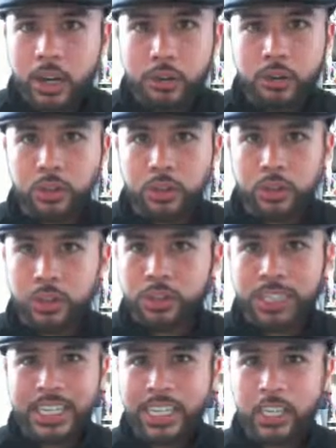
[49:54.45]
Why don't you? So
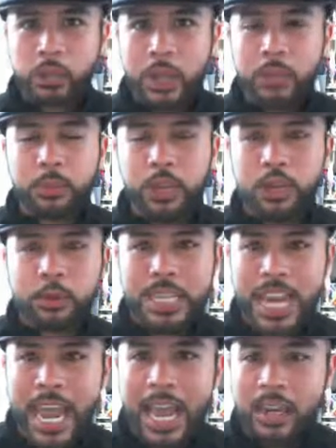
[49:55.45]
it's like they expect me to know
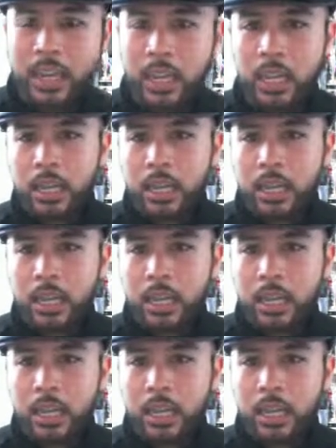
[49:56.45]
the ad.